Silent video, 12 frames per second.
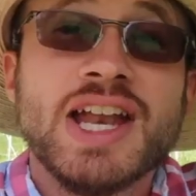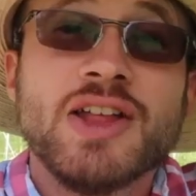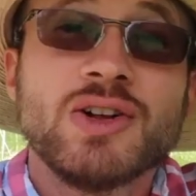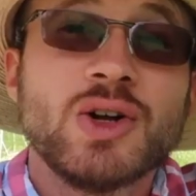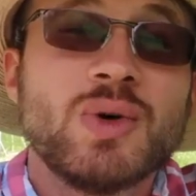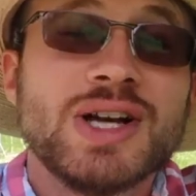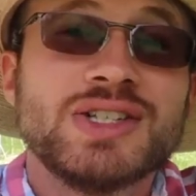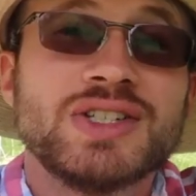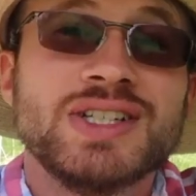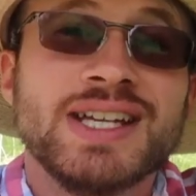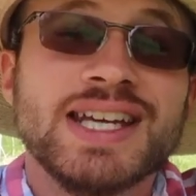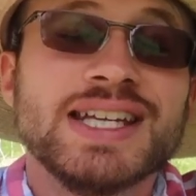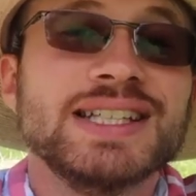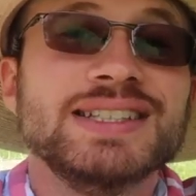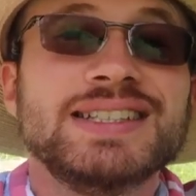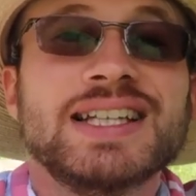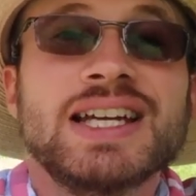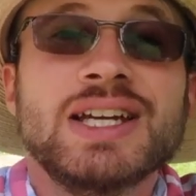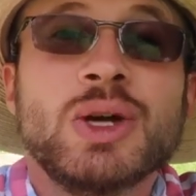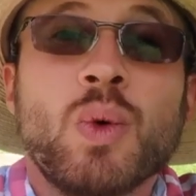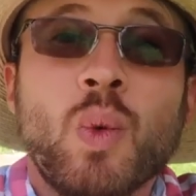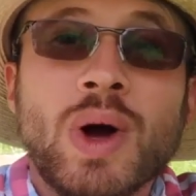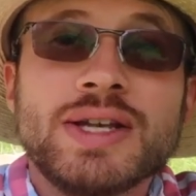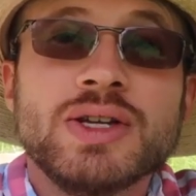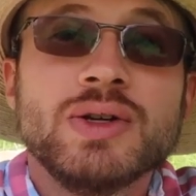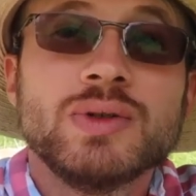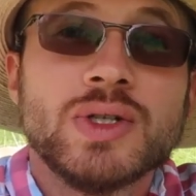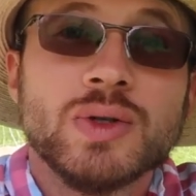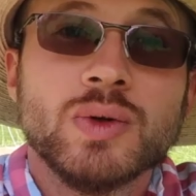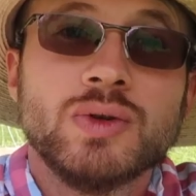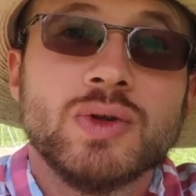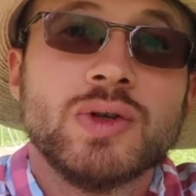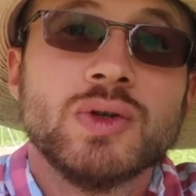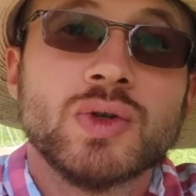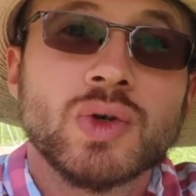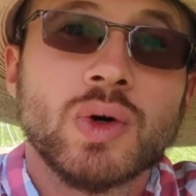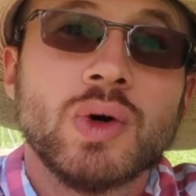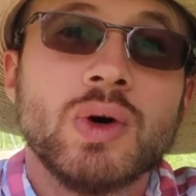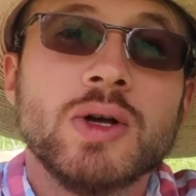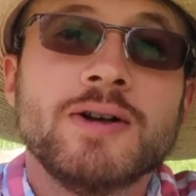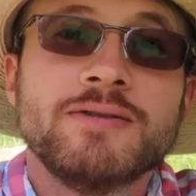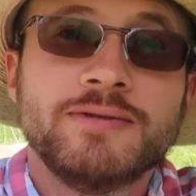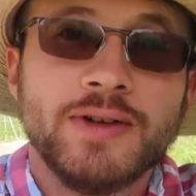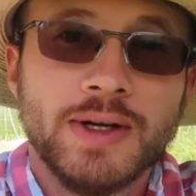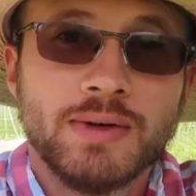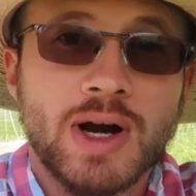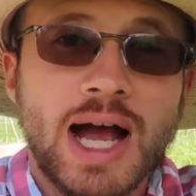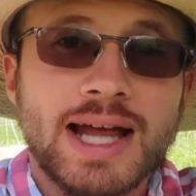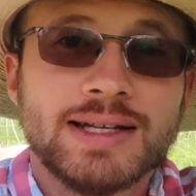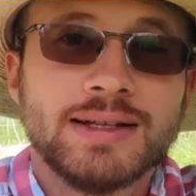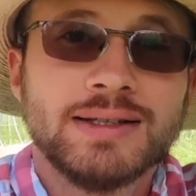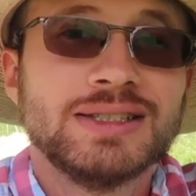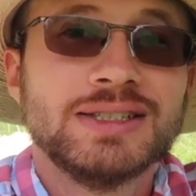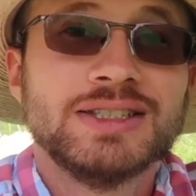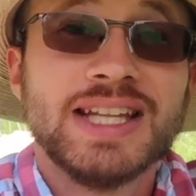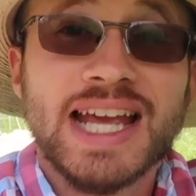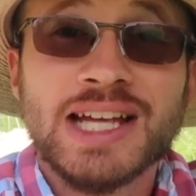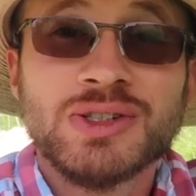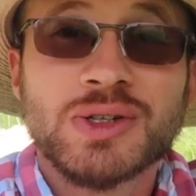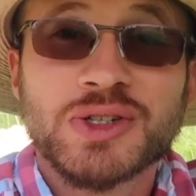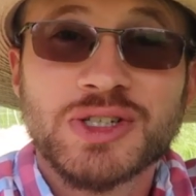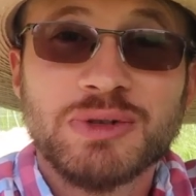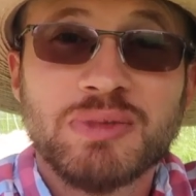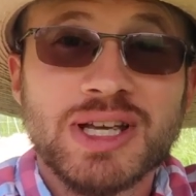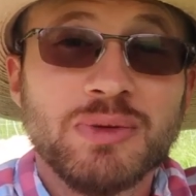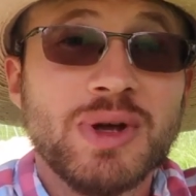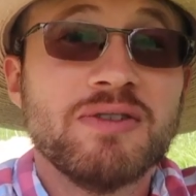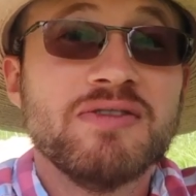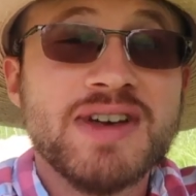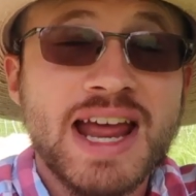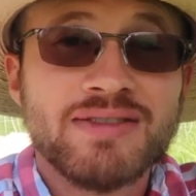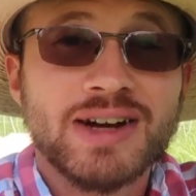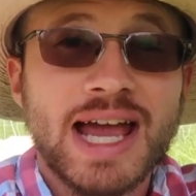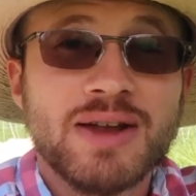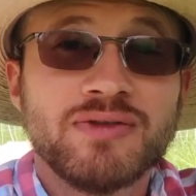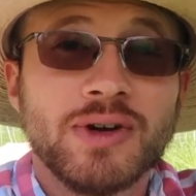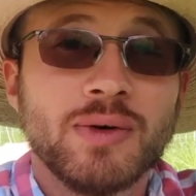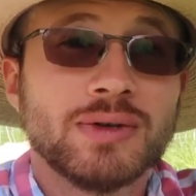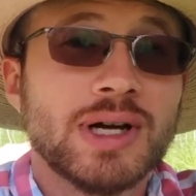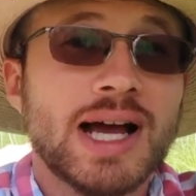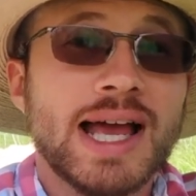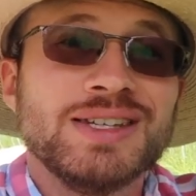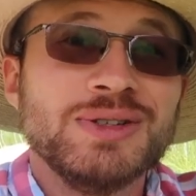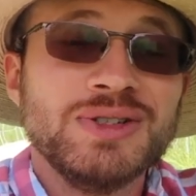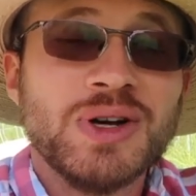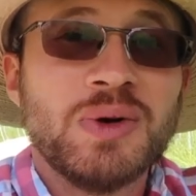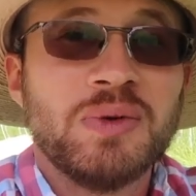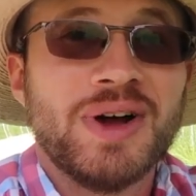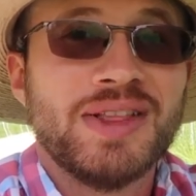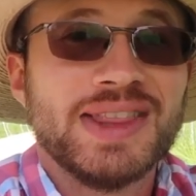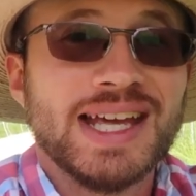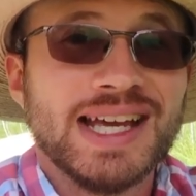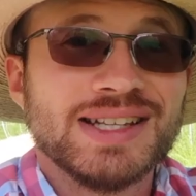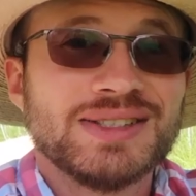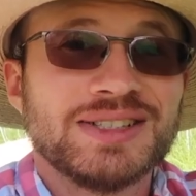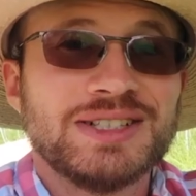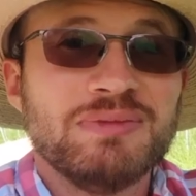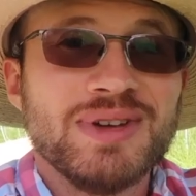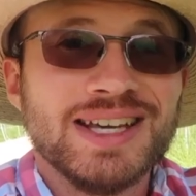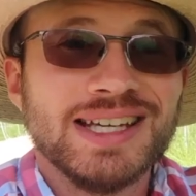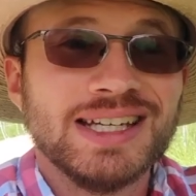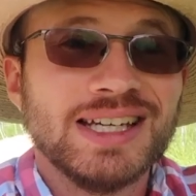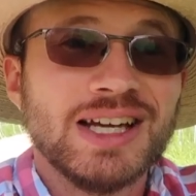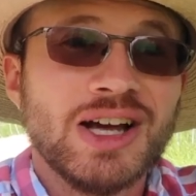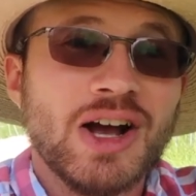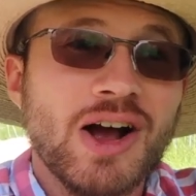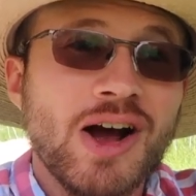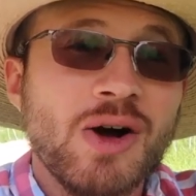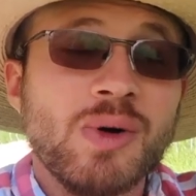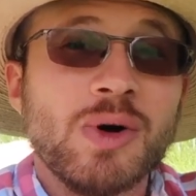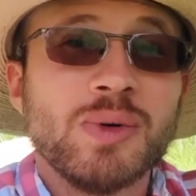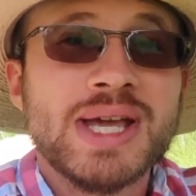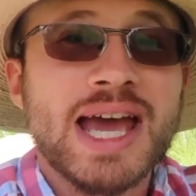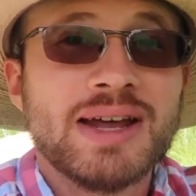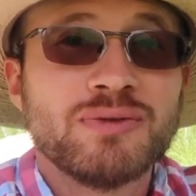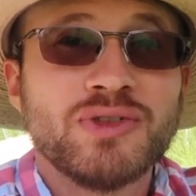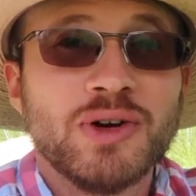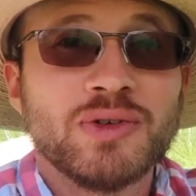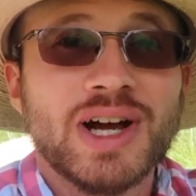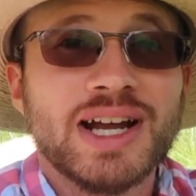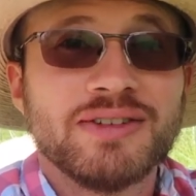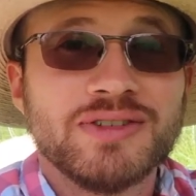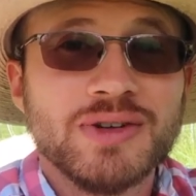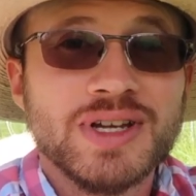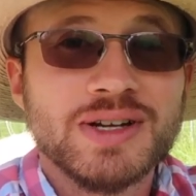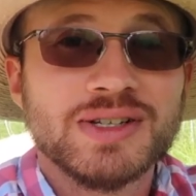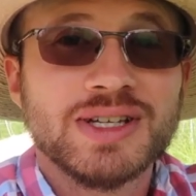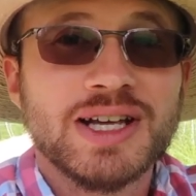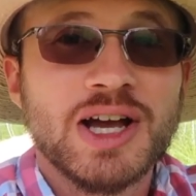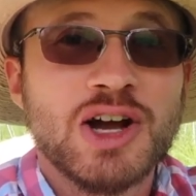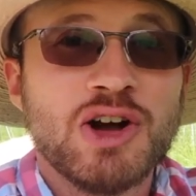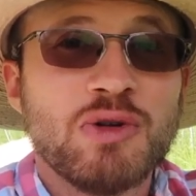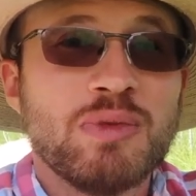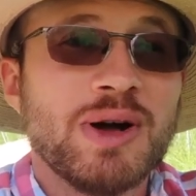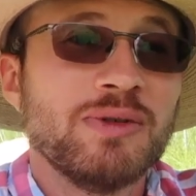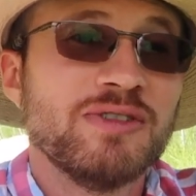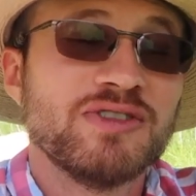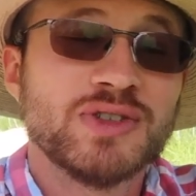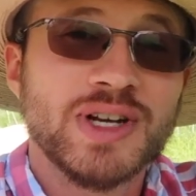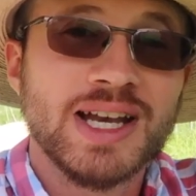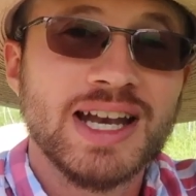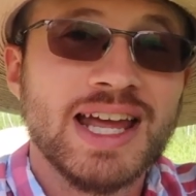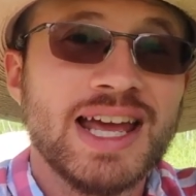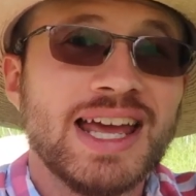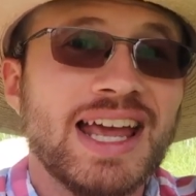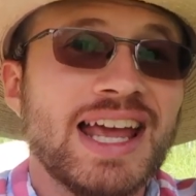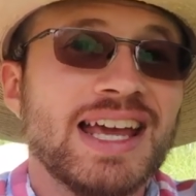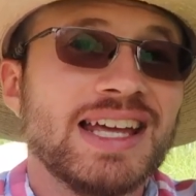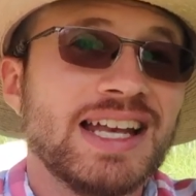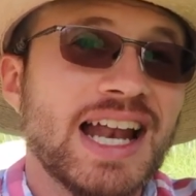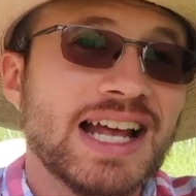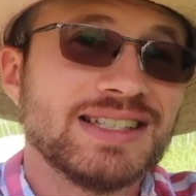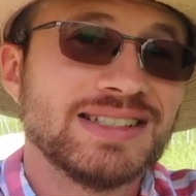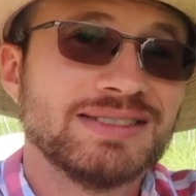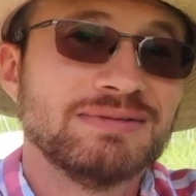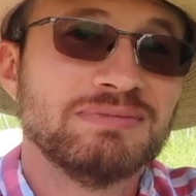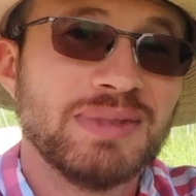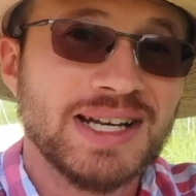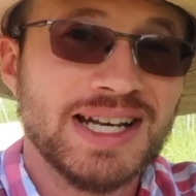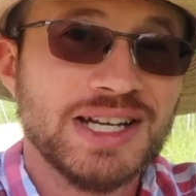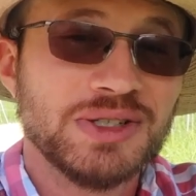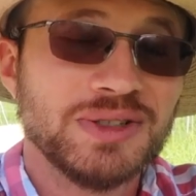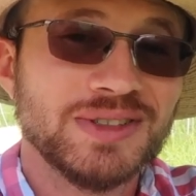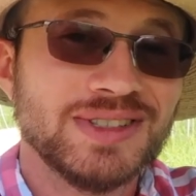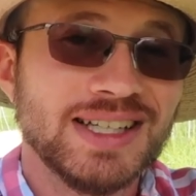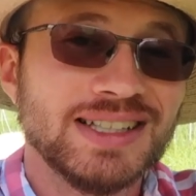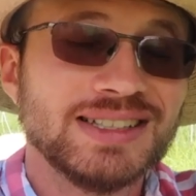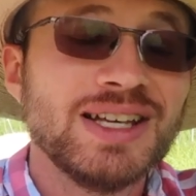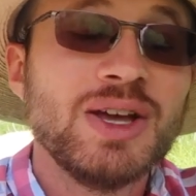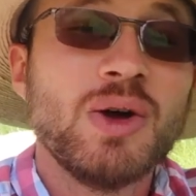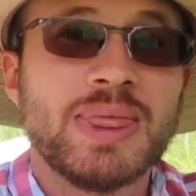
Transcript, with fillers: Another question is what do you do to control foot rot? The answer should be we have never had foot rot. You don't want the answer to be oh, well, we had foot rot a few years ago, but we've treated it and it hasn't been an issue since.